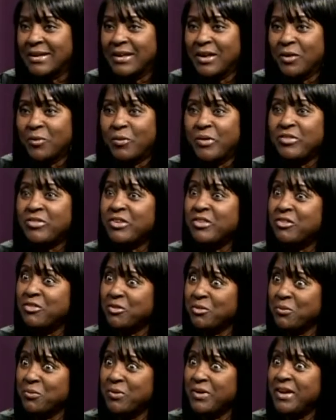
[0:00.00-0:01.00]
which is
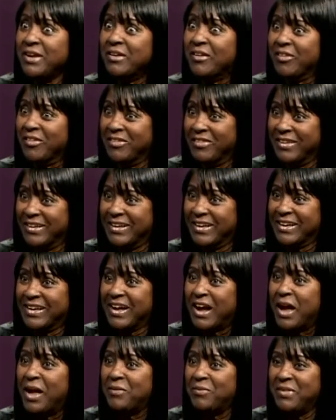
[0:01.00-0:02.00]
surreal.
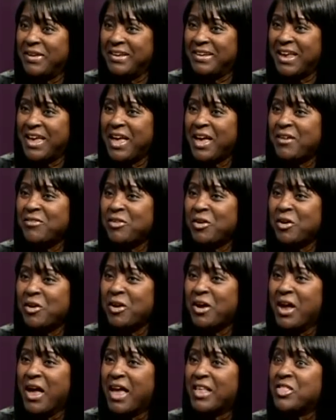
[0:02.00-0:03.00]
I mean, to have
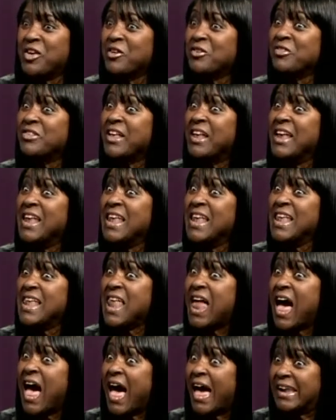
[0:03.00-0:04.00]
there's a
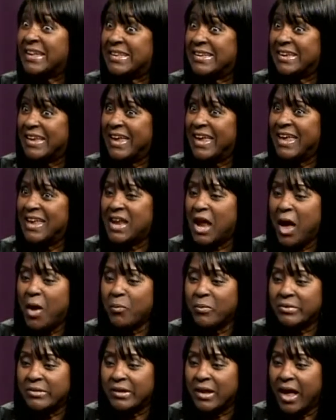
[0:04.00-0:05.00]
lot. And I
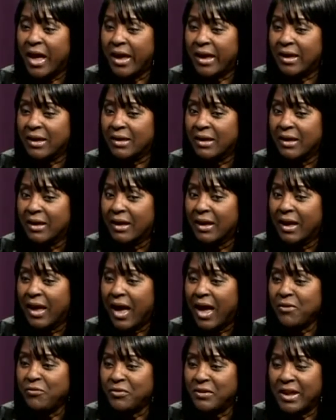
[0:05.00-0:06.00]
was like,
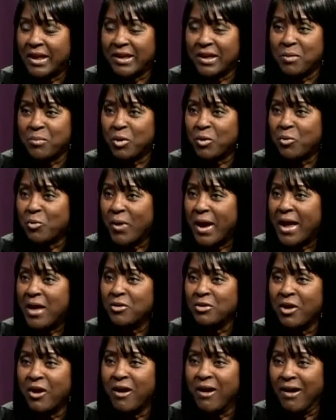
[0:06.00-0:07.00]
I feel like I'm a
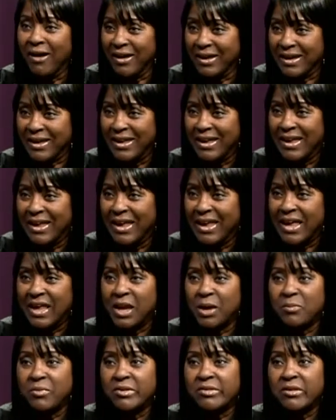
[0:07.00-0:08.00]
groundhog and
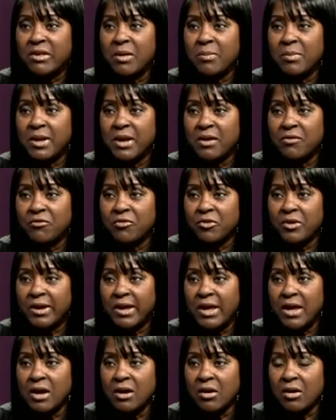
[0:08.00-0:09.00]
I'm just coming up for
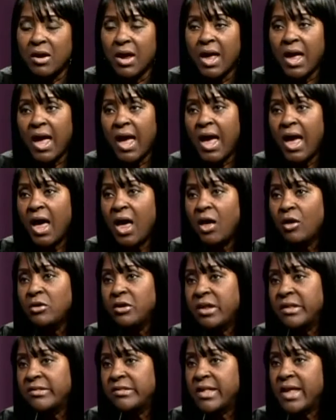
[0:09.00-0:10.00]
air. How
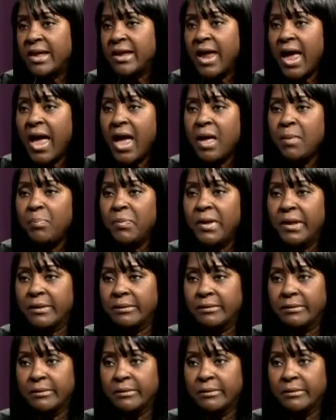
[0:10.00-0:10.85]
does that happen?